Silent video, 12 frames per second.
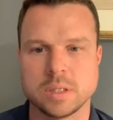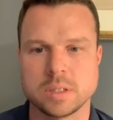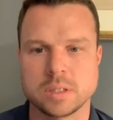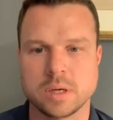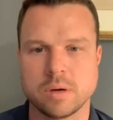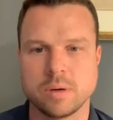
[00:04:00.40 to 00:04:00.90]

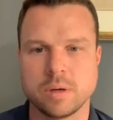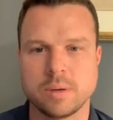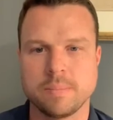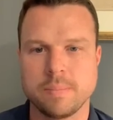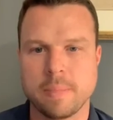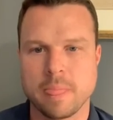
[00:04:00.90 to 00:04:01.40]
coated.
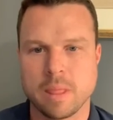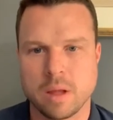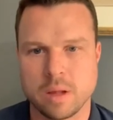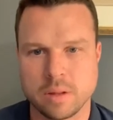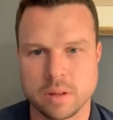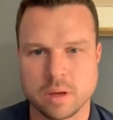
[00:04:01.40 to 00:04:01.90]

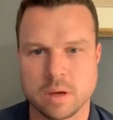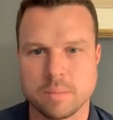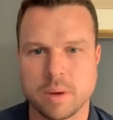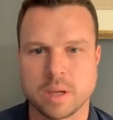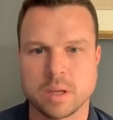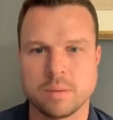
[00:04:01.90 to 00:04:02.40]
And then come
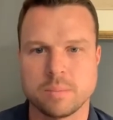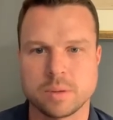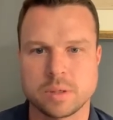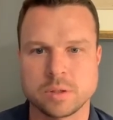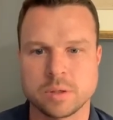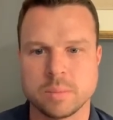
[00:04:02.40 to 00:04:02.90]
back in and put their
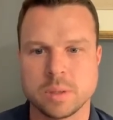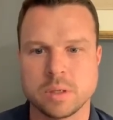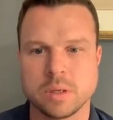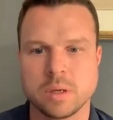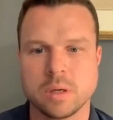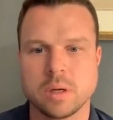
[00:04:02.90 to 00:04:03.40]
trim
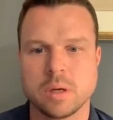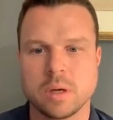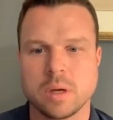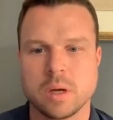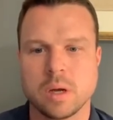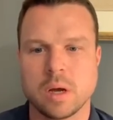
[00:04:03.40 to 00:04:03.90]

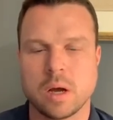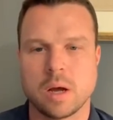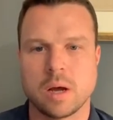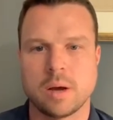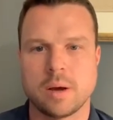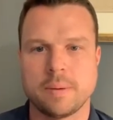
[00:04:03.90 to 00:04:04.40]
in.
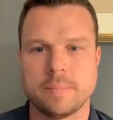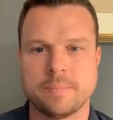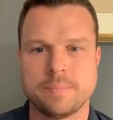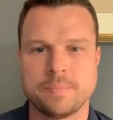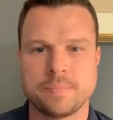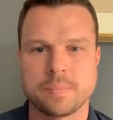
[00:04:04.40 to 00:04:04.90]
Um,
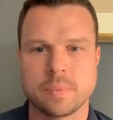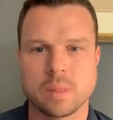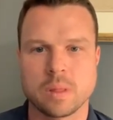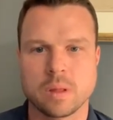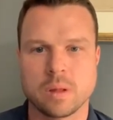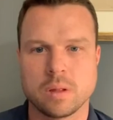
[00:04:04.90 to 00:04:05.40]

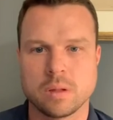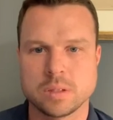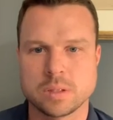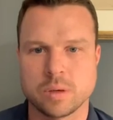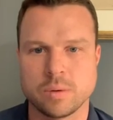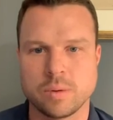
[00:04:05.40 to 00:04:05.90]

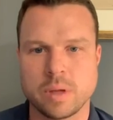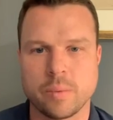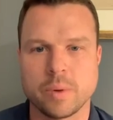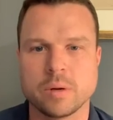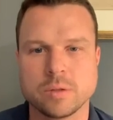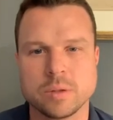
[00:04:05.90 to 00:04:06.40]
so yeah, we
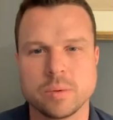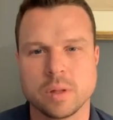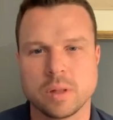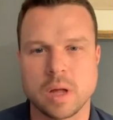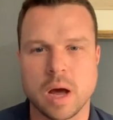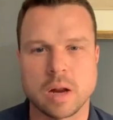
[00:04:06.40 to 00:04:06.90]
don't do a
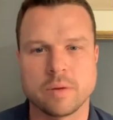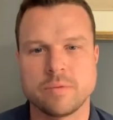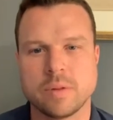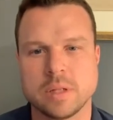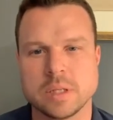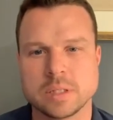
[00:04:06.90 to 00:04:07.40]
lot of,
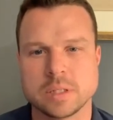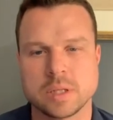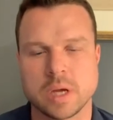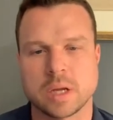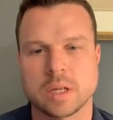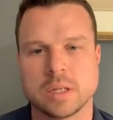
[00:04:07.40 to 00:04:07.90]
and this is
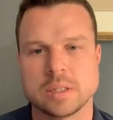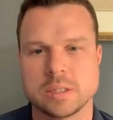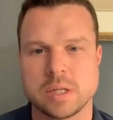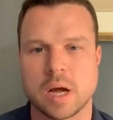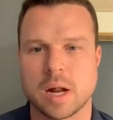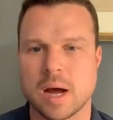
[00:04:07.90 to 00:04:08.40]
like this is
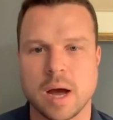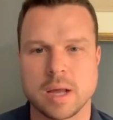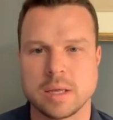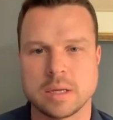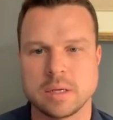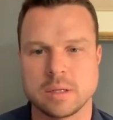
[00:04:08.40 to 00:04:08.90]
not high
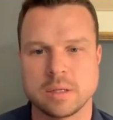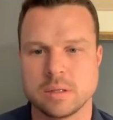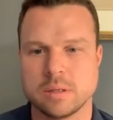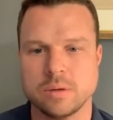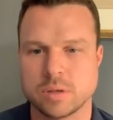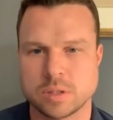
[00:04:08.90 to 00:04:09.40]
end
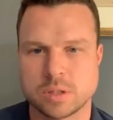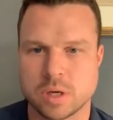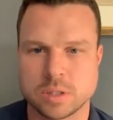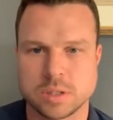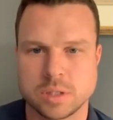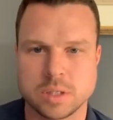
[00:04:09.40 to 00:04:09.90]
new
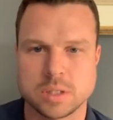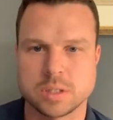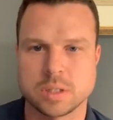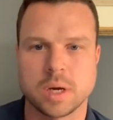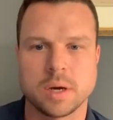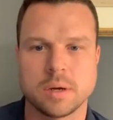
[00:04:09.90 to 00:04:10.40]
construction. It's
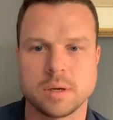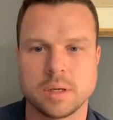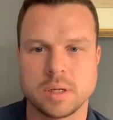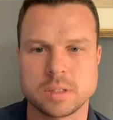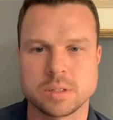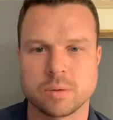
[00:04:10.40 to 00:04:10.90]
uh,
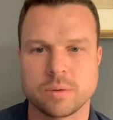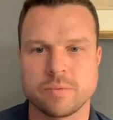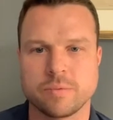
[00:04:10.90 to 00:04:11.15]
it's sort of